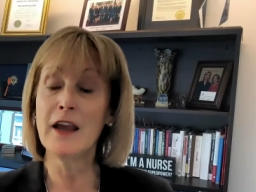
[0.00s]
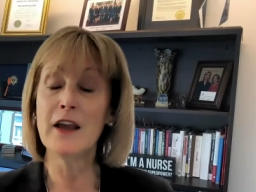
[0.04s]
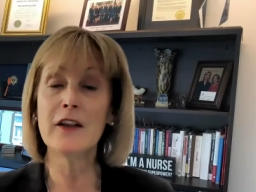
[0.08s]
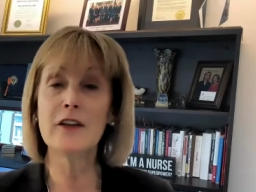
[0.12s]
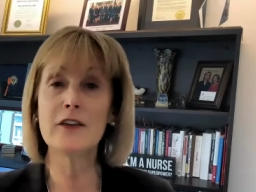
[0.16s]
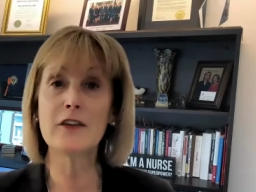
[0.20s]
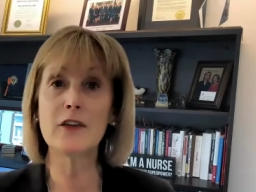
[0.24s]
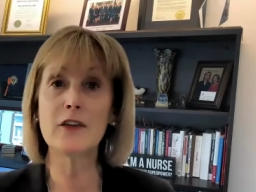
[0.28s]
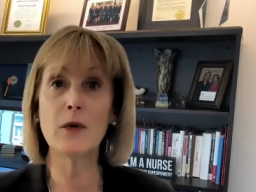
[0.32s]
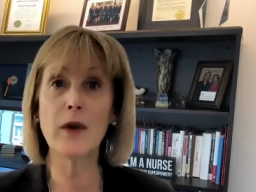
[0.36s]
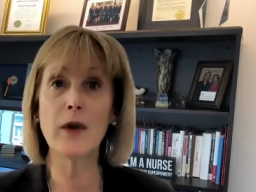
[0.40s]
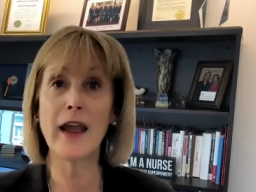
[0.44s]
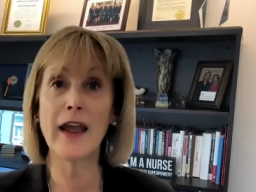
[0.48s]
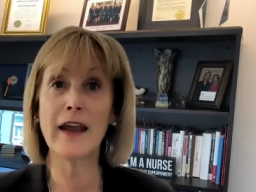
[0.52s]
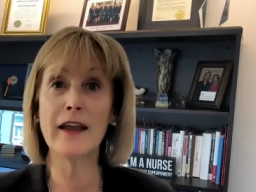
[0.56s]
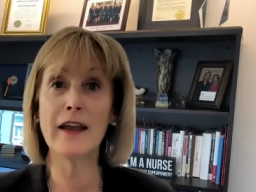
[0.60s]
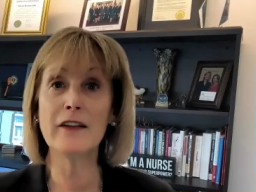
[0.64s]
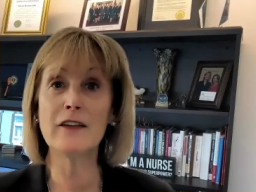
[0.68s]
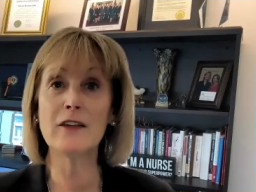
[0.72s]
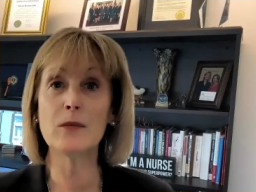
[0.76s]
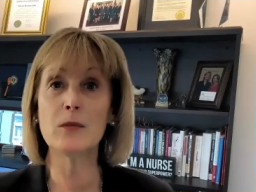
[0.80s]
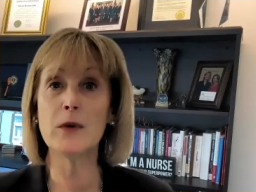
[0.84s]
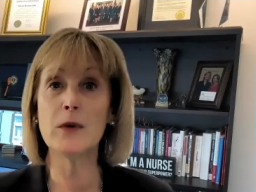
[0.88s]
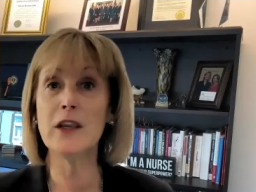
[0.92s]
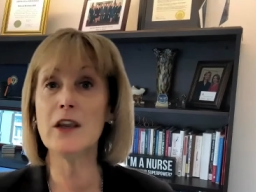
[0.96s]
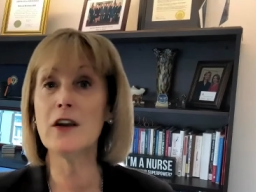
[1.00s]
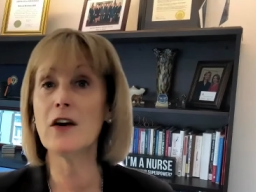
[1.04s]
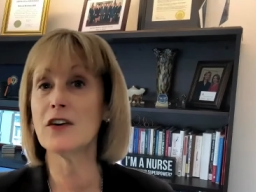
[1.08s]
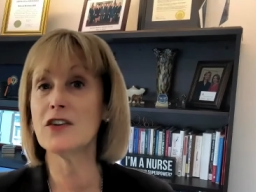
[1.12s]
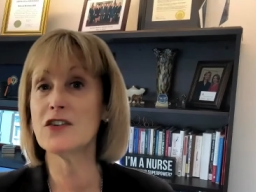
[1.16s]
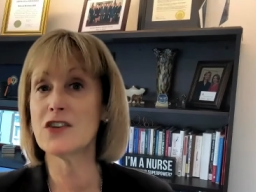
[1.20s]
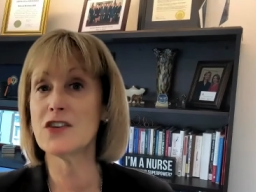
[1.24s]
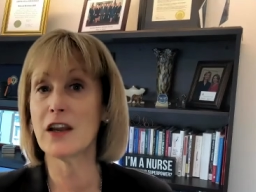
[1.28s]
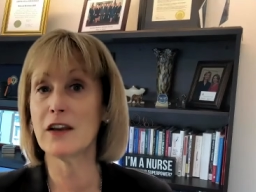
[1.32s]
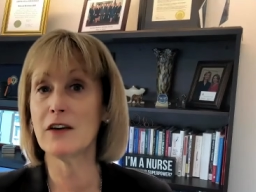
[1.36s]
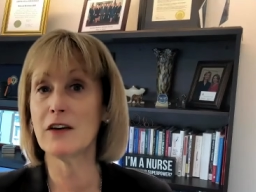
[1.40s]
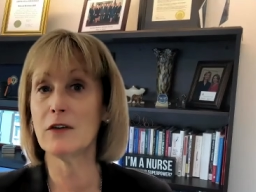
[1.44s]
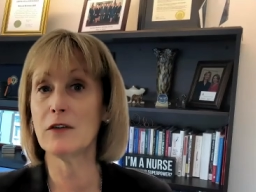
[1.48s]
So as we are
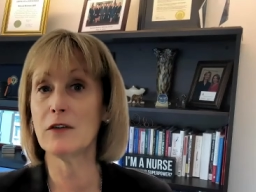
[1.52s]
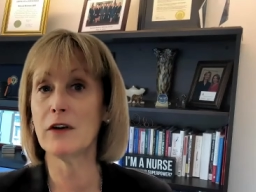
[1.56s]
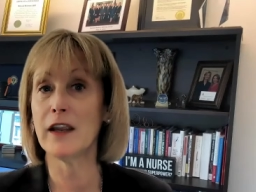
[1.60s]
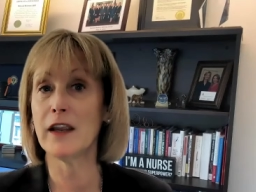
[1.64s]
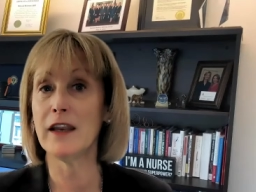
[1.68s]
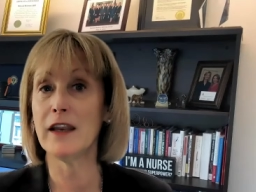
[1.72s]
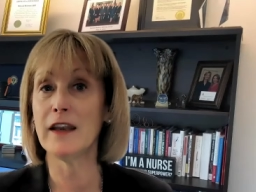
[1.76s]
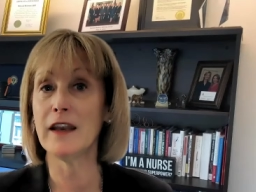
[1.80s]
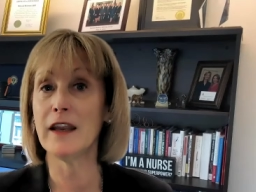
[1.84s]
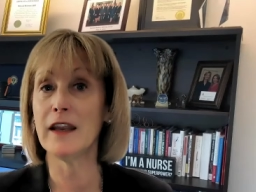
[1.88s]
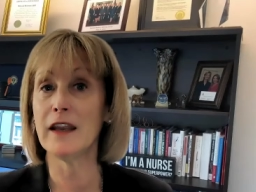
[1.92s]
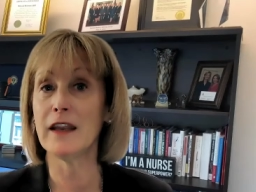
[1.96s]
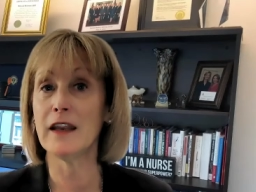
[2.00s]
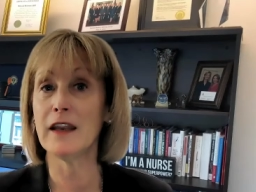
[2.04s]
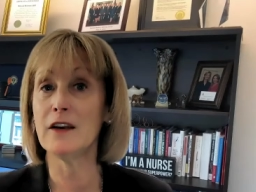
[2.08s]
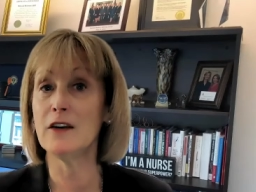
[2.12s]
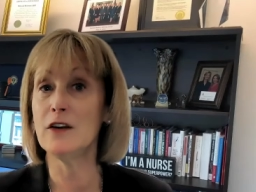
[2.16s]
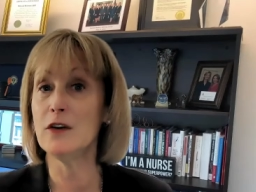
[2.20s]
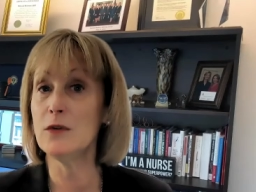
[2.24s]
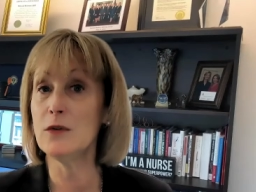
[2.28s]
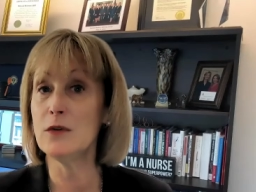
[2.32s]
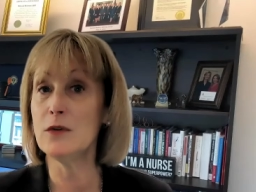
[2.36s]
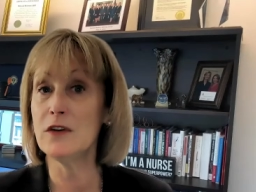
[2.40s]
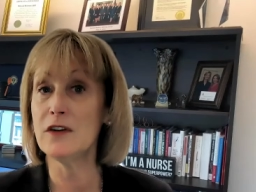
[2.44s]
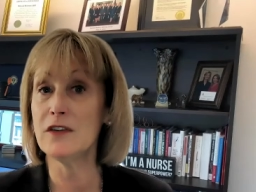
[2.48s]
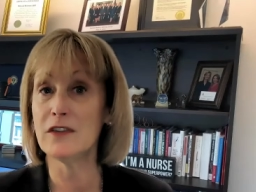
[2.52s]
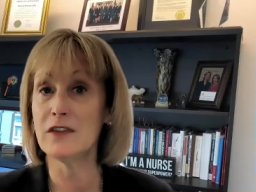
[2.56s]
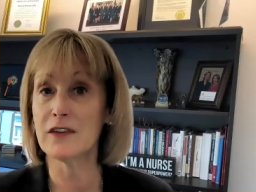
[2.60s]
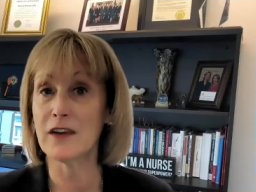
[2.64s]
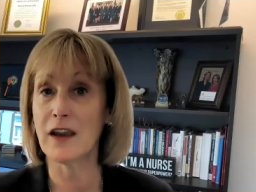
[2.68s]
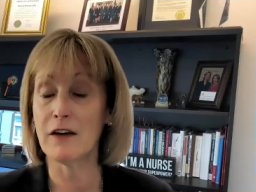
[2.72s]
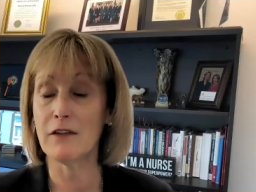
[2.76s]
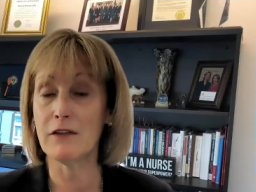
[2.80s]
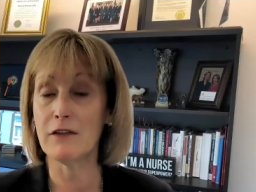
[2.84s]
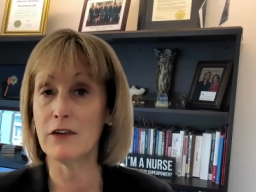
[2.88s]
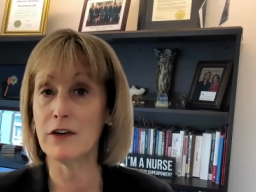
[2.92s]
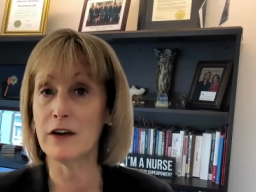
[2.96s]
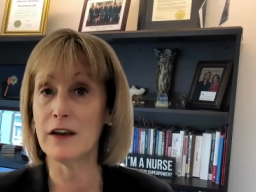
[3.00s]
generating new
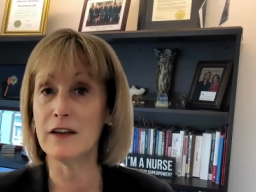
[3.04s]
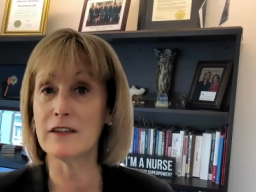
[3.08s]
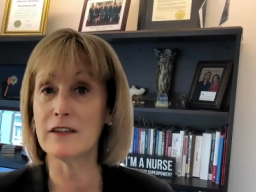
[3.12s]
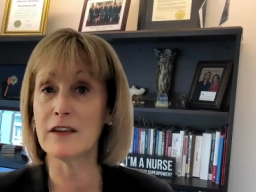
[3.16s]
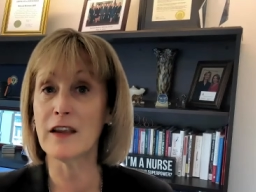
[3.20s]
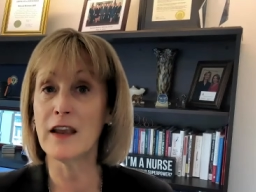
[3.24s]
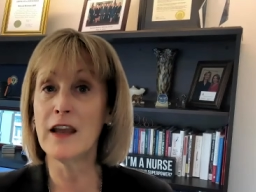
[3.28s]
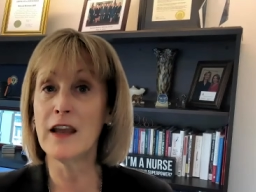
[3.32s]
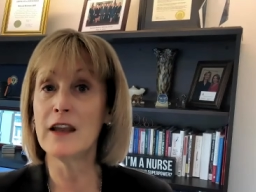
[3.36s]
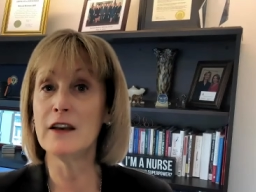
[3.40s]
discoveries,